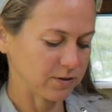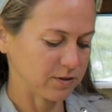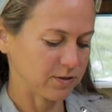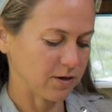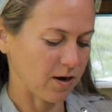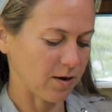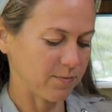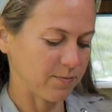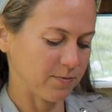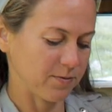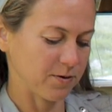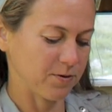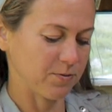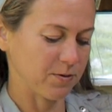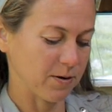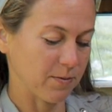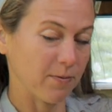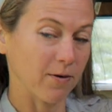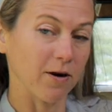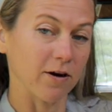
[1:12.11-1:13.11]
stop you
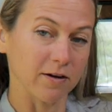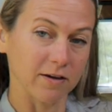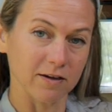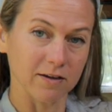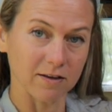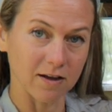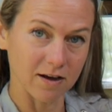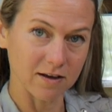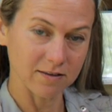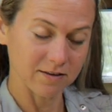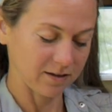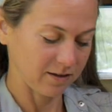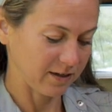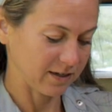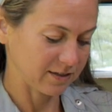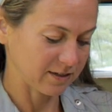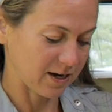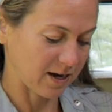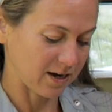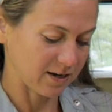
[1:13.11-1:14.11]
in a parking lot, they
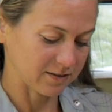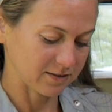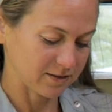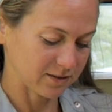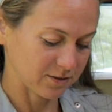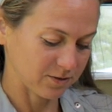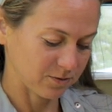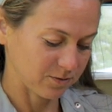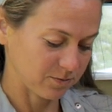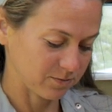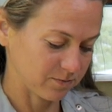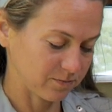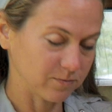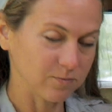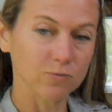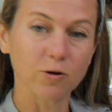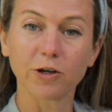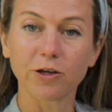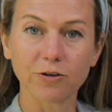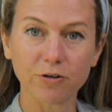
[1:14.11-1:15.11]
like to ask
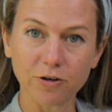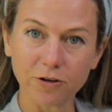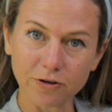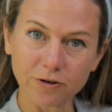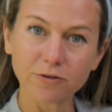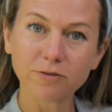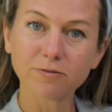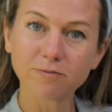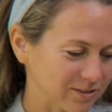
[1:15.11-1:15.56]
what you do,